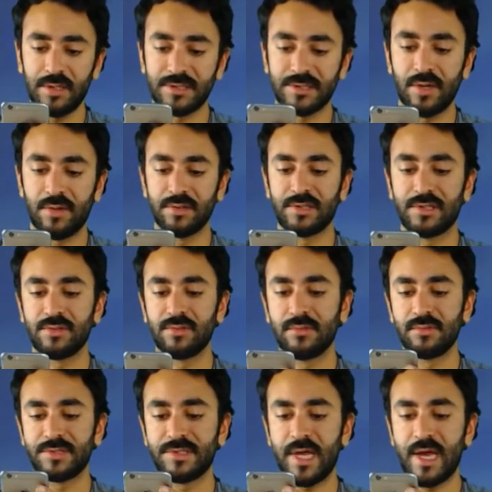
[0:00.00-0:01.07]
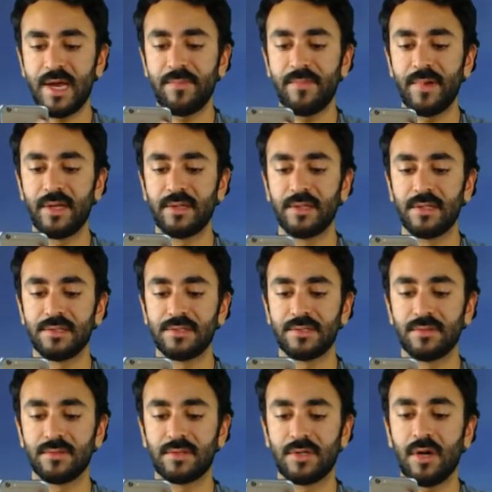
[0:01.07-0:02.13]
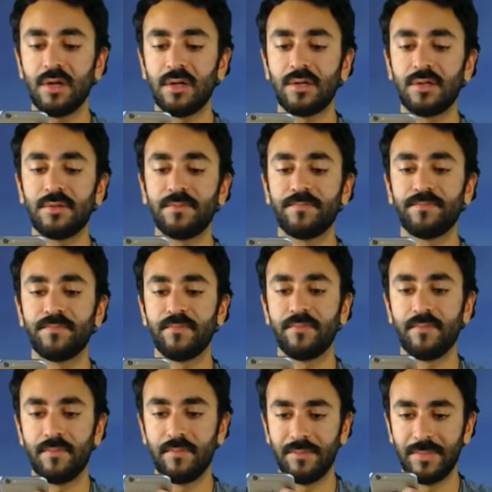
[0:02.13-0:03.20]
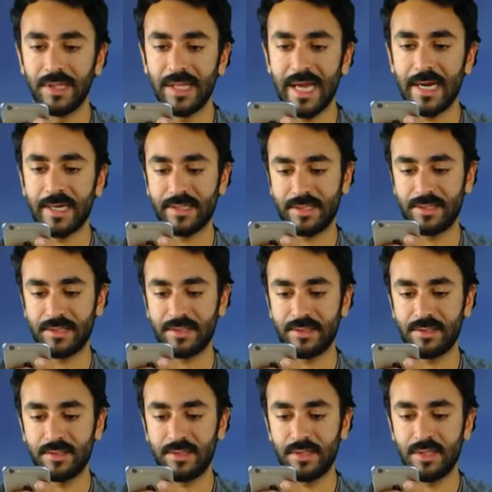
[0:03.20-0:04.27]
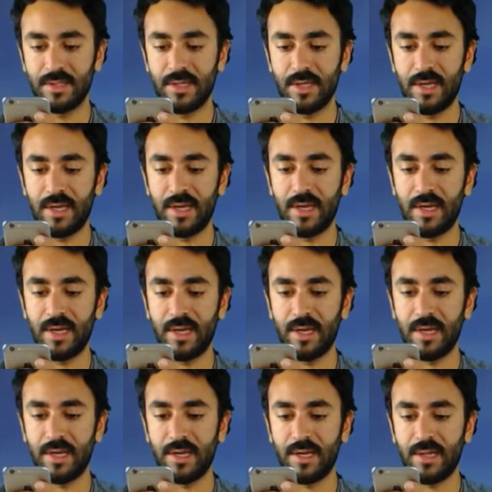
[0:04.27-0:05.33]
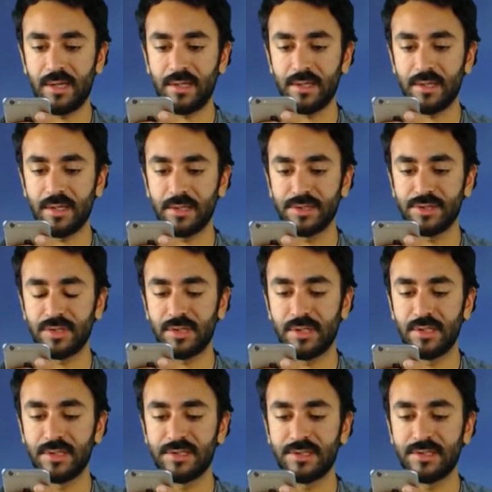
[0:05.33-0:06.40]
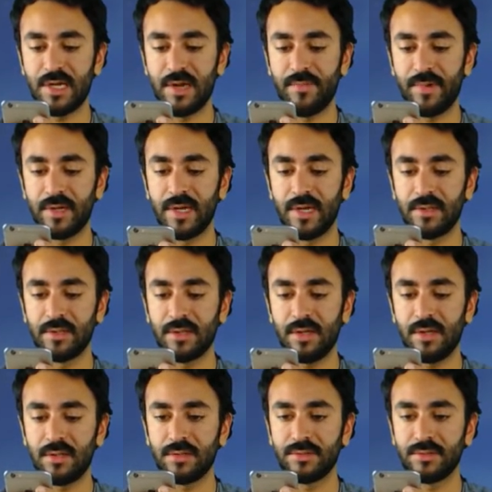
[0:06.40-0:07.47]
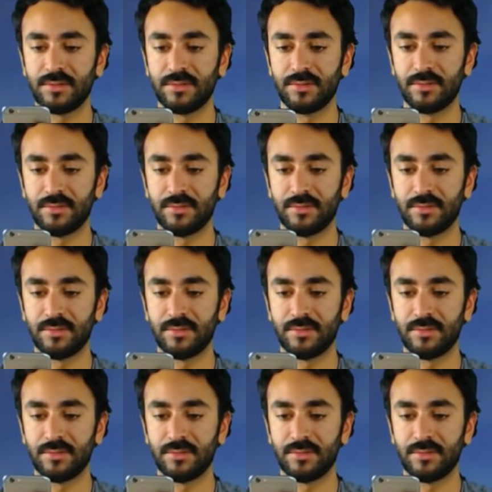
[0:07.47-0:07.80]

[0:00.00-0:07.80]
Let's go to Tools tab and then let's go color, black, and actually let's tap again the color